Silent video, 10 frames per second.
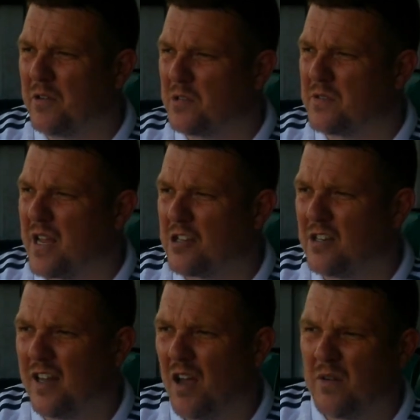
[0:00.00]
which was
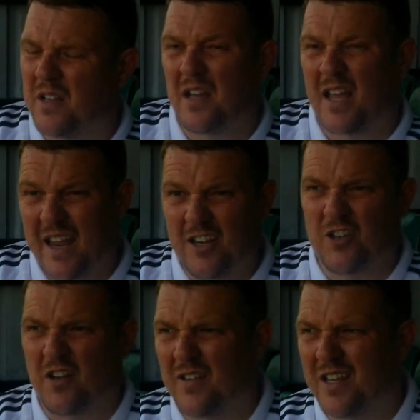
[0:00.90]
actually the only
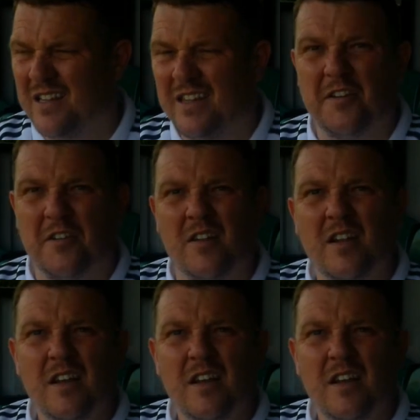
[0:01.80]
occasion I think he didn't